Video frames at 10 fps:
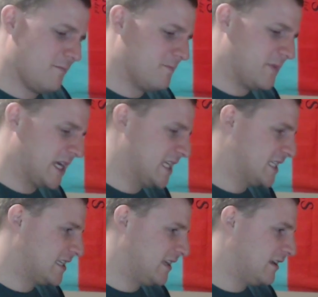
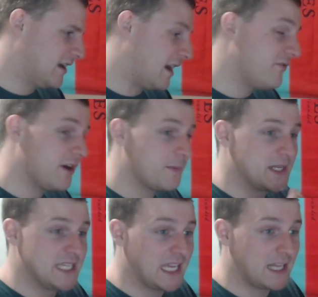because I'm very
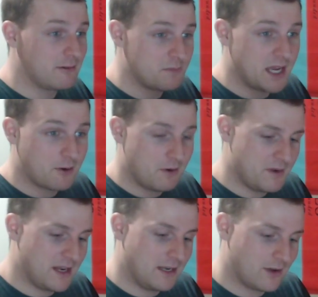particular with my
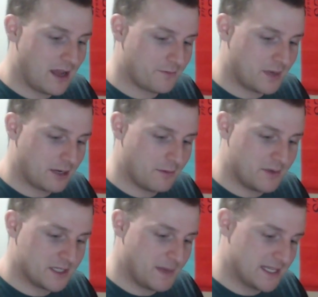equipment. I look after my
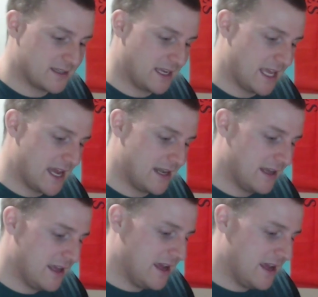equipment as best as I can.